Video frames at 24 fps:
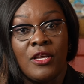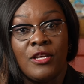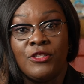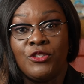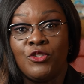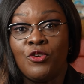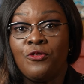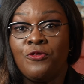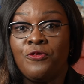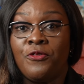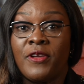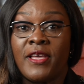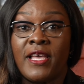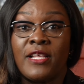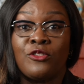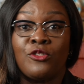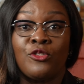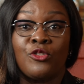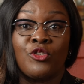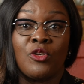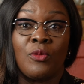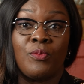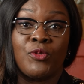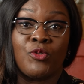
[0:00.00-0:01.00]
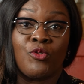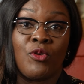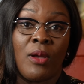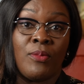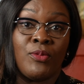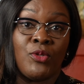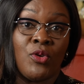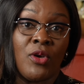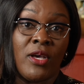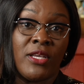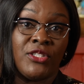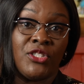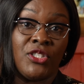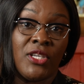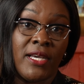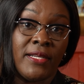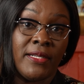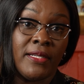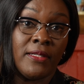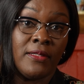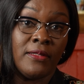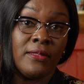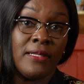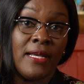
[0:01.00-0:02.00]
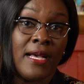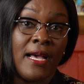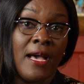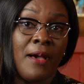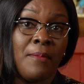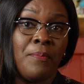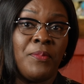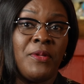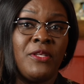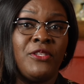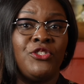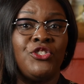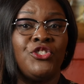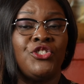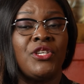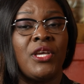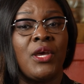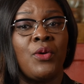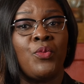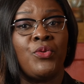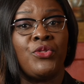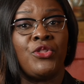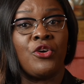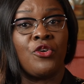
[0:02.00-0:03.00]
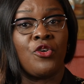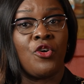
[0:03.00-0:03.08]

Don't forget to subscribe to our channel and please share with your